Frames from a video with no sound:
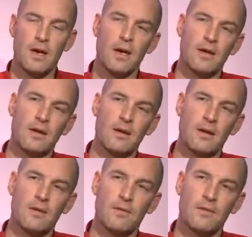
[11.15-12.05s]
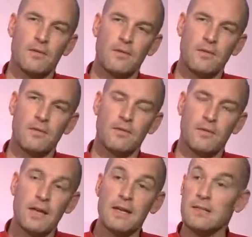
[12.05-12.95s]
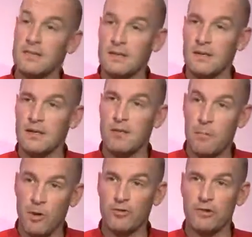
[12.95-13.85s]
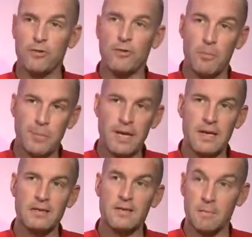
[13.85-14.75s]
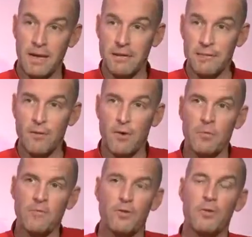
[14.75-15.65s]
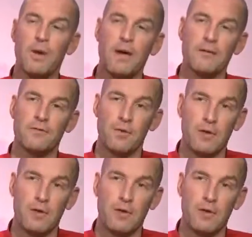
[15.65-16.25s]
And that is a repository, a place, a platform for brands,